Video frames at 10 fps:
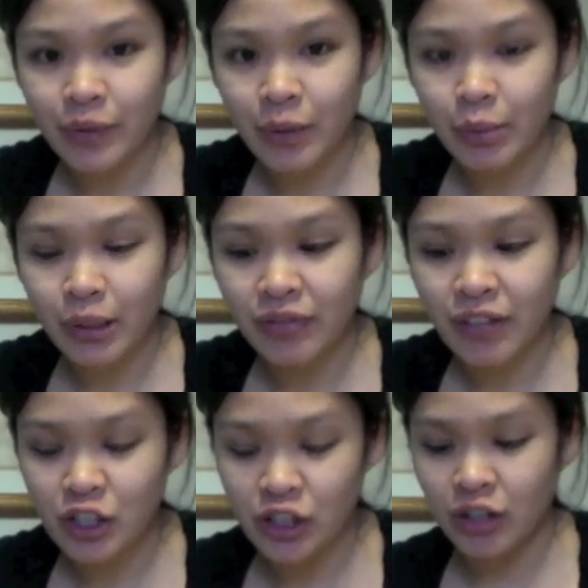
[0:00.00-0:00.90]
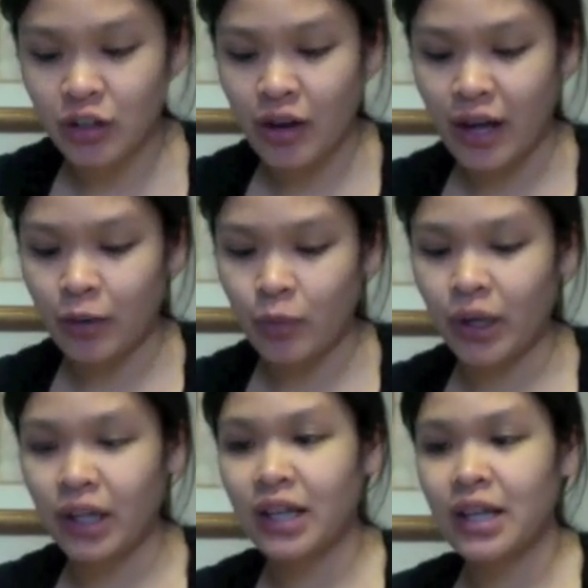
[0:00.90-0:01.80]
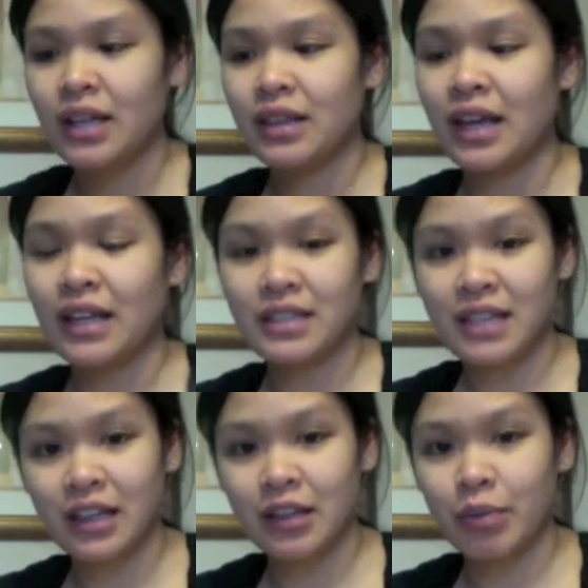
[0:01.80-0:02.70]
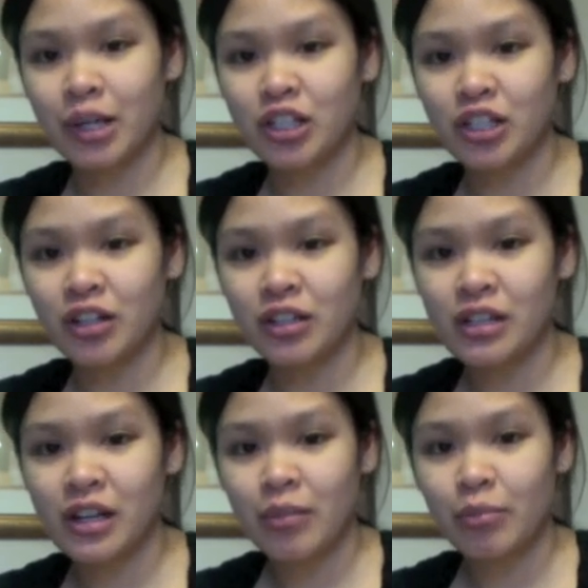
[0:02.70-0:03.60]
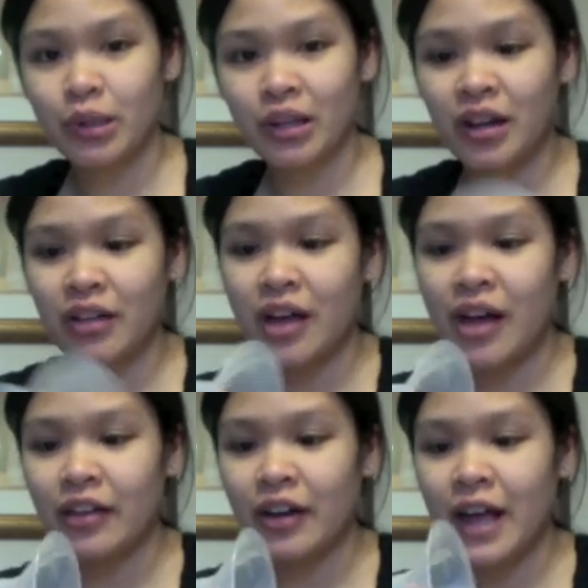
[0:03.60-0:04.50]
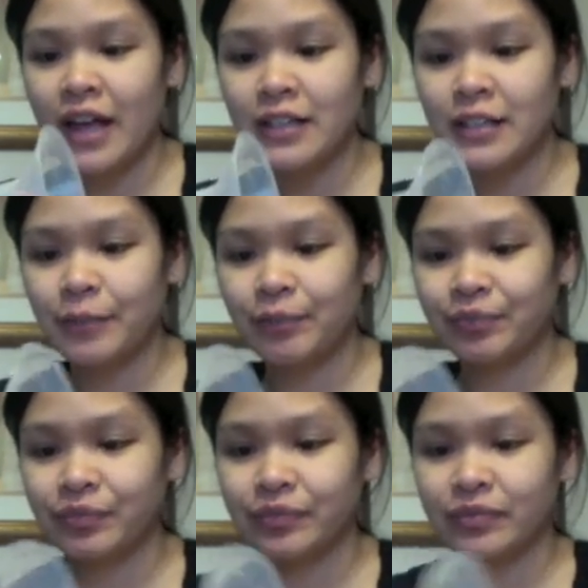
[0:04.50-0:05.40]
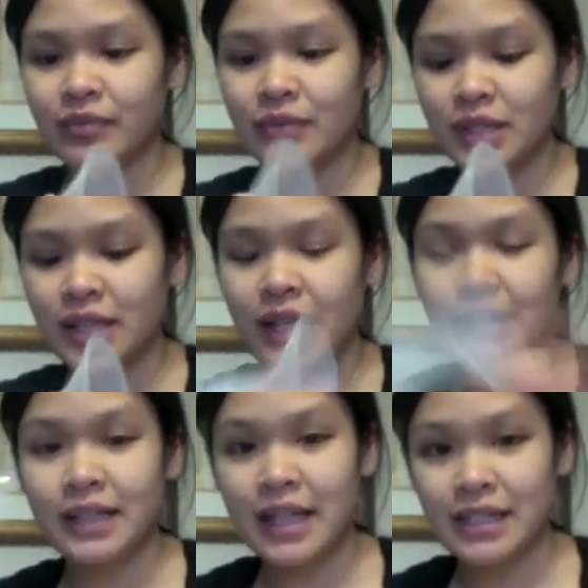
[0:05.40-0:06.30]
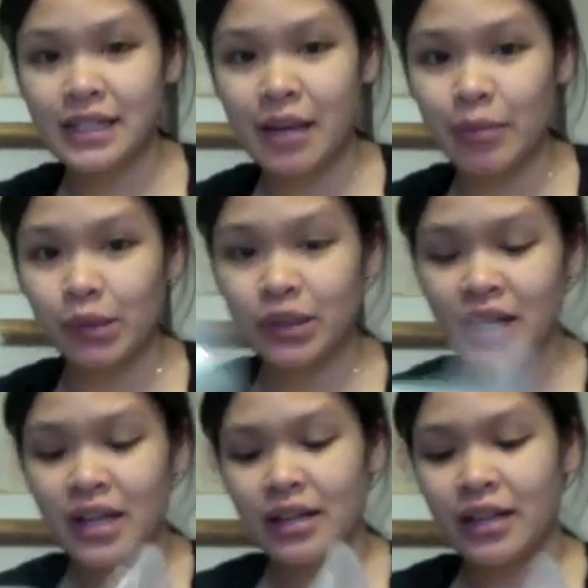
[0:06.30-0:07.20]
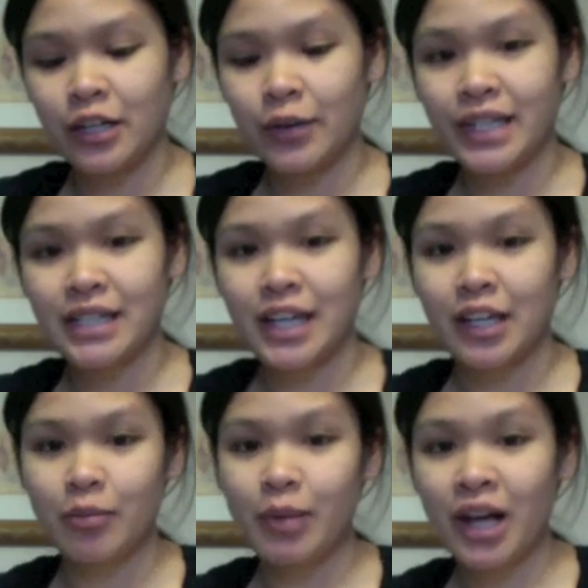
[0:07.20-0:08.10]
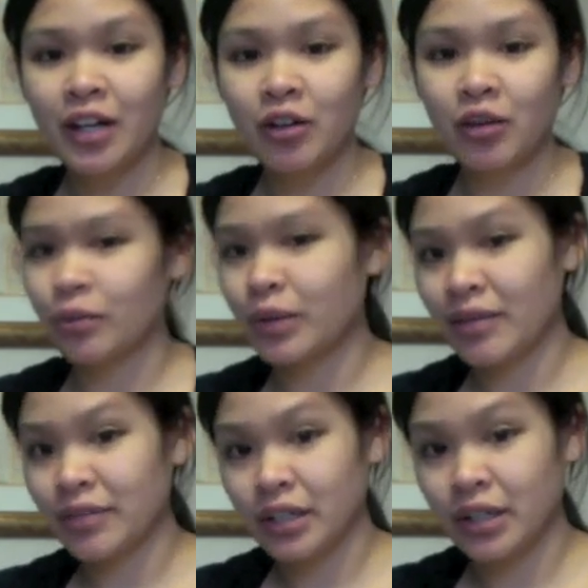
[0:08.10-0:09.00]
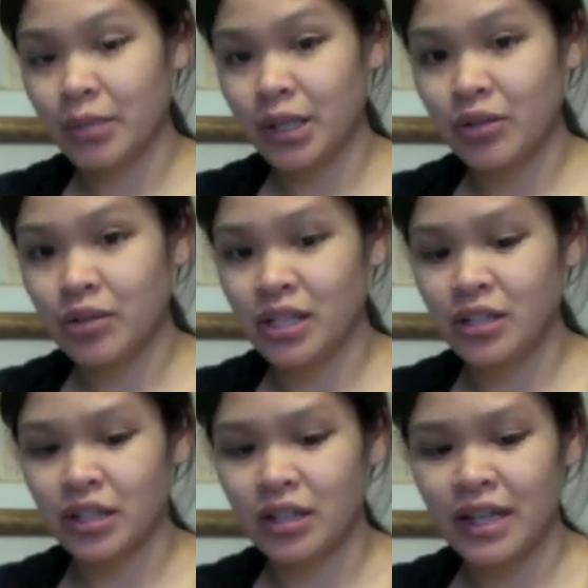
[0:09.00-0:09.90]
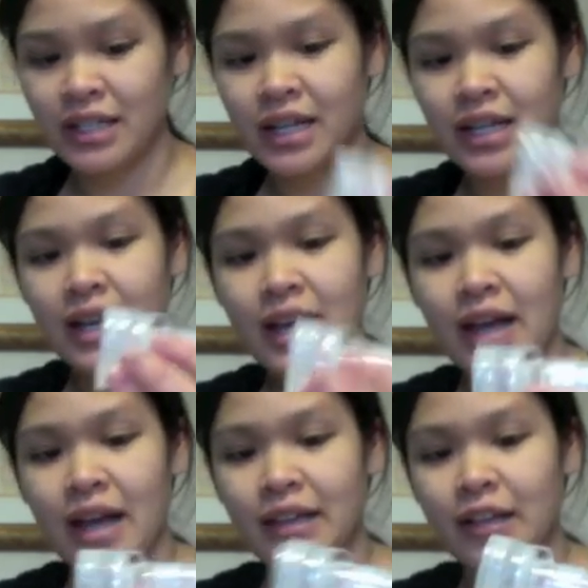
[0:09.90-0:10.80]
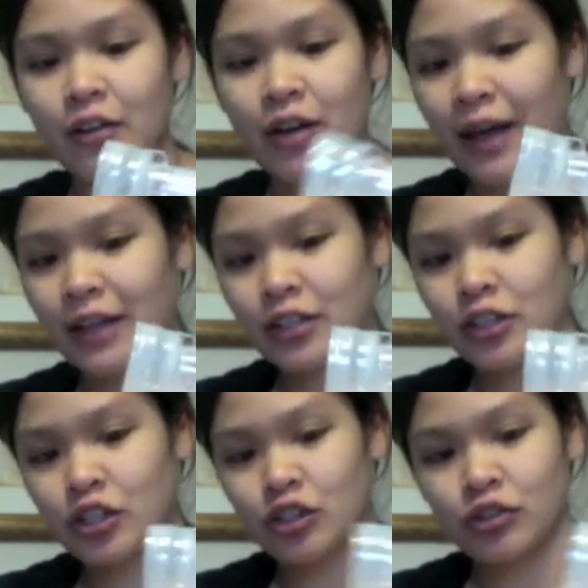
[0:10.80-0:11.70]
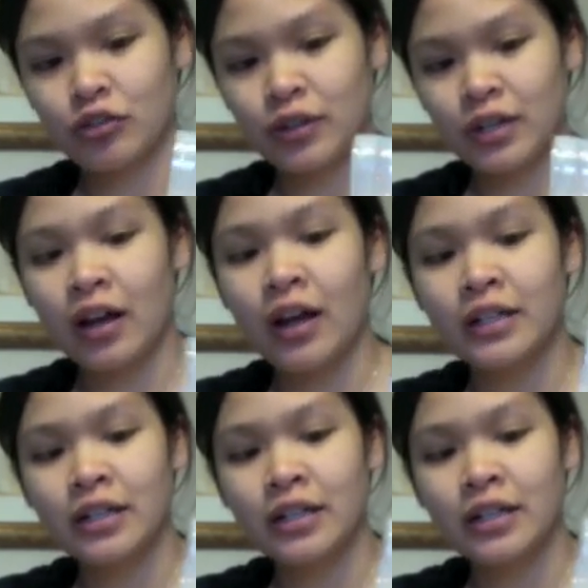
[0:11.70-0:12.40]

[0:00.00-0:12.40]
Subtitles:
pretty flush, it'll go ahead and work. Then take the breast shield, put it on the other end, and then that's assembled. Then you want to take your bottle or whatever you're going to be using to collect it, and then go ahead and just screw it on